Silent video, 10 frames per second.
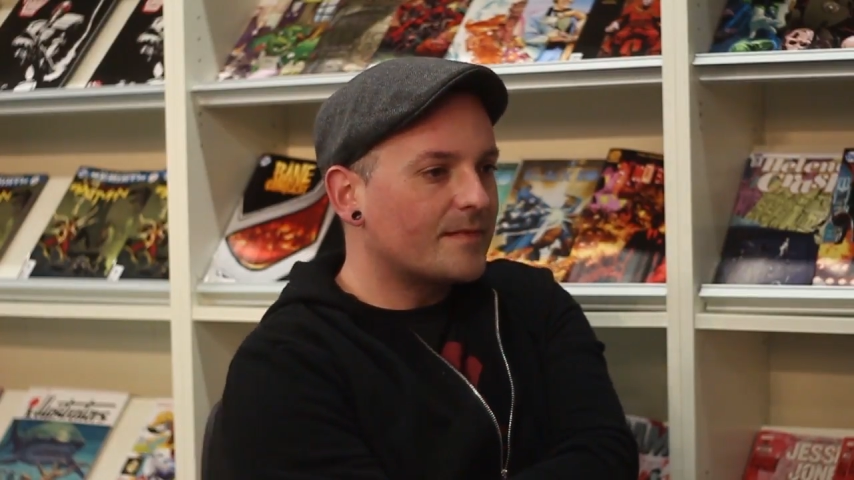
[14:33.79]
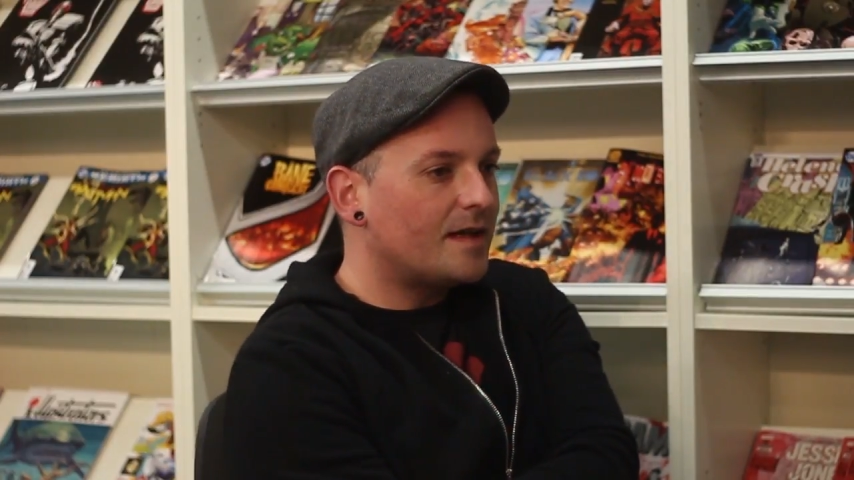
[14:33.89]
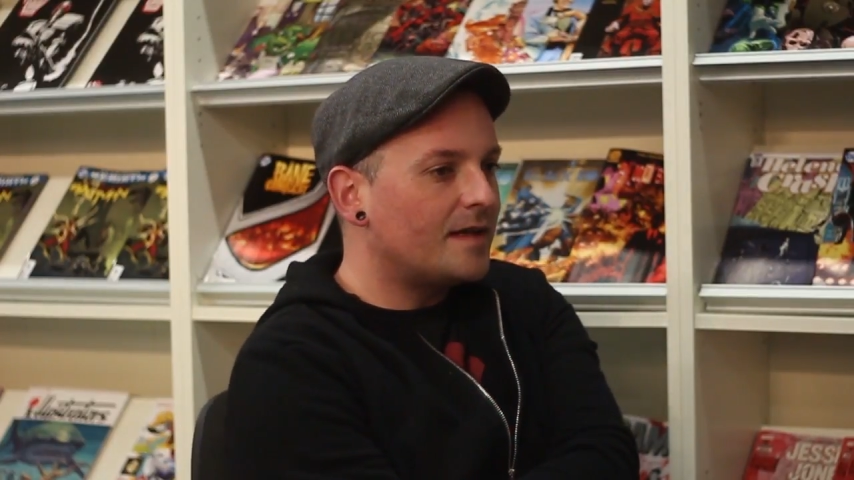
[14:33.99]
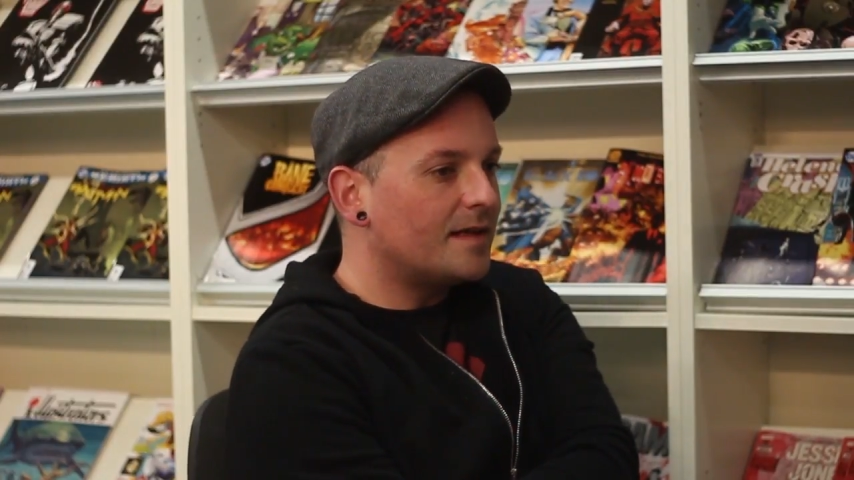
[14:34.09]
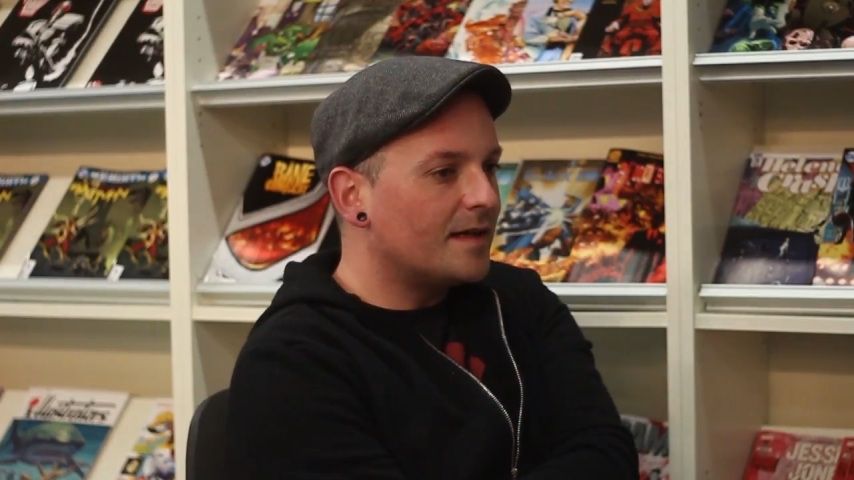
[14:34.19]

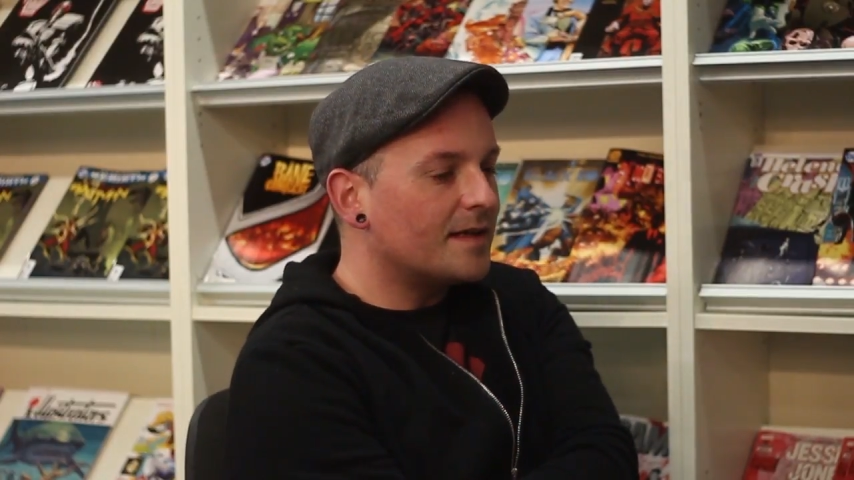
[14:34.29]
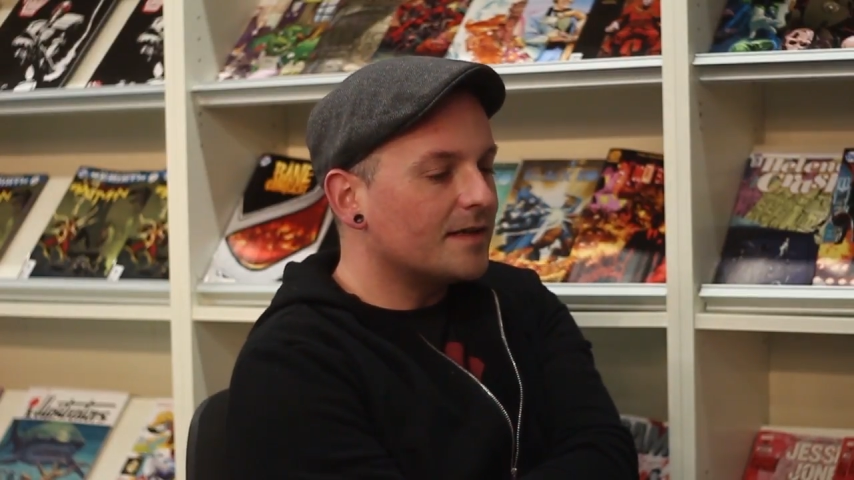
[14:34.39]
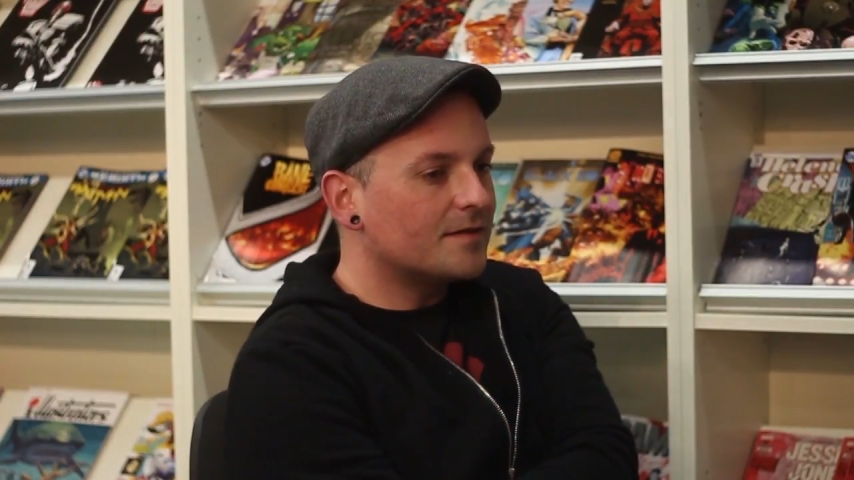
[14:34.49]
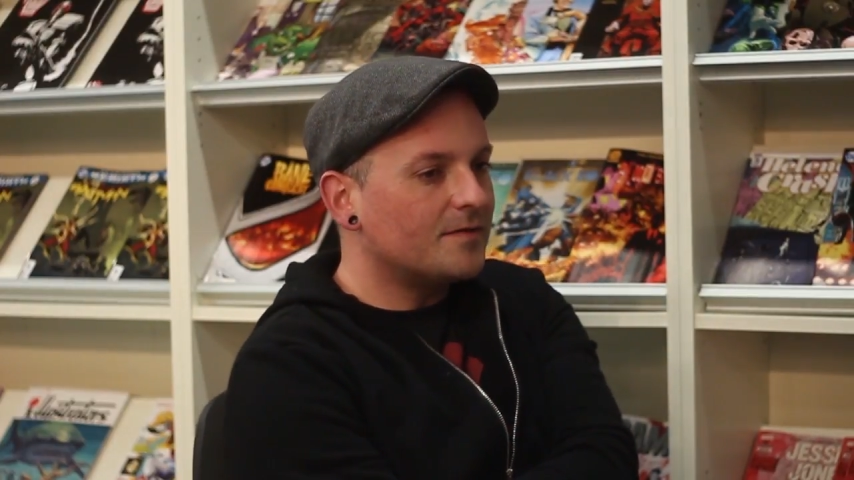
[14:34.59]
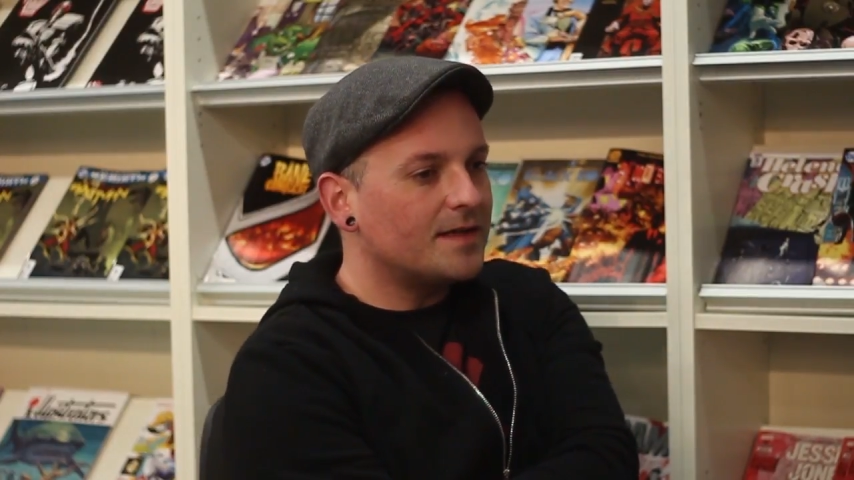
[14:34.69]
I think
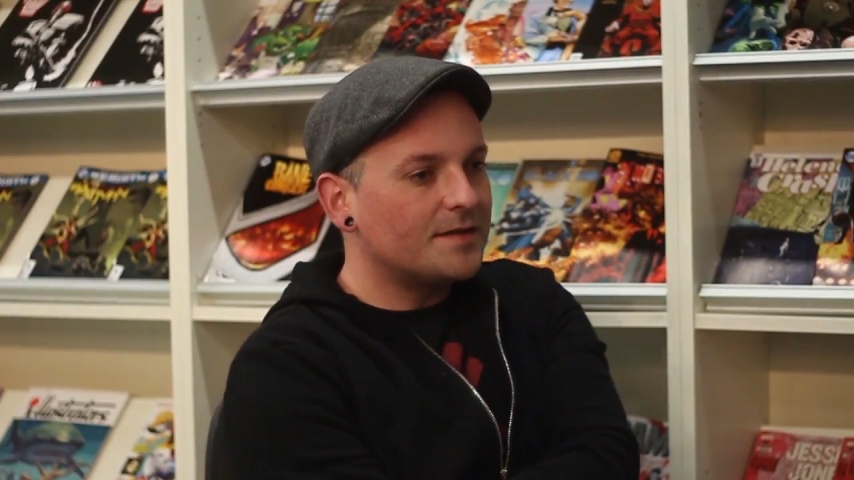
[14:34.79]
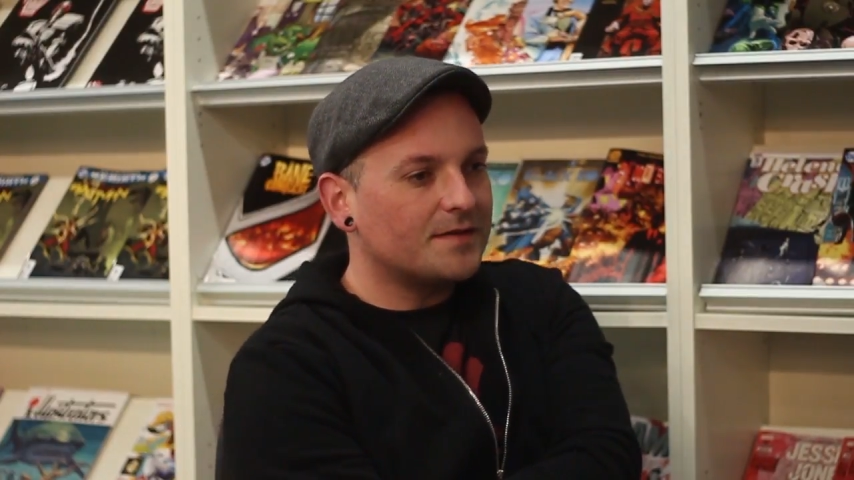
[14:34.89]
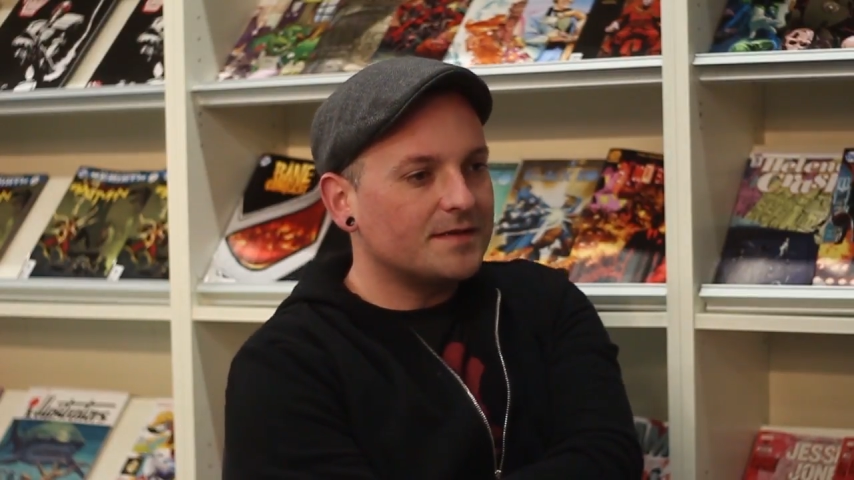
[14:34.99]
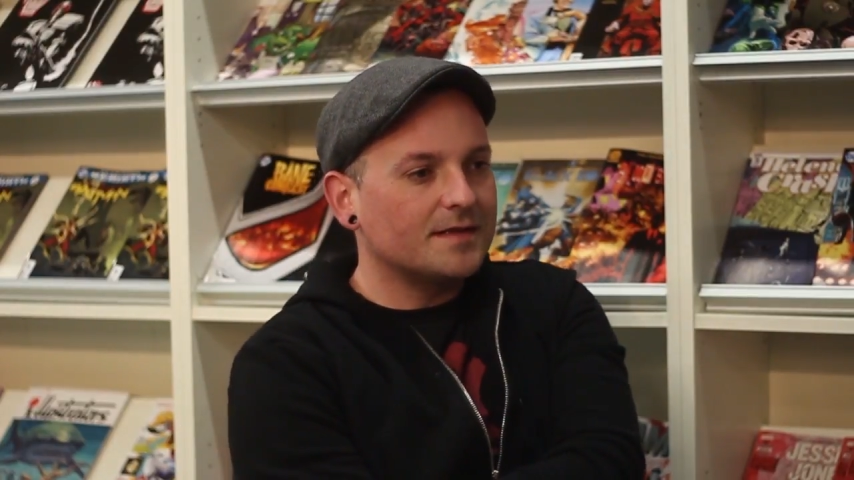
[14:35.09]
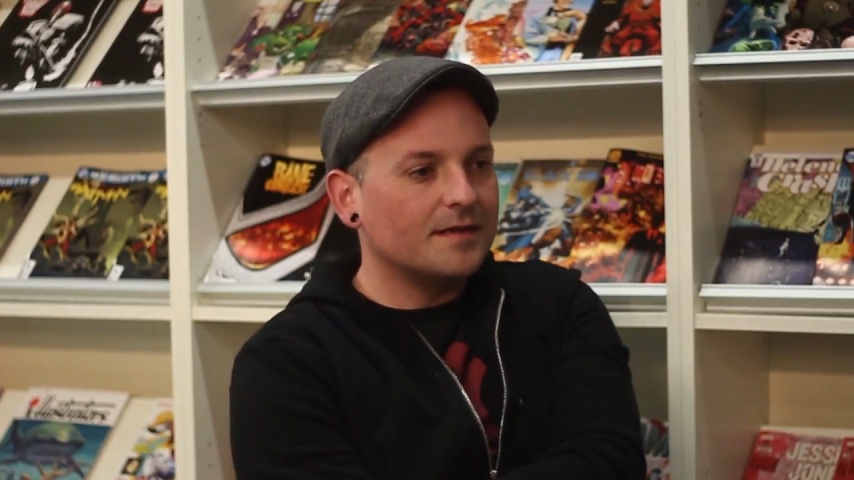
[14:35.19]
it's quite interesting.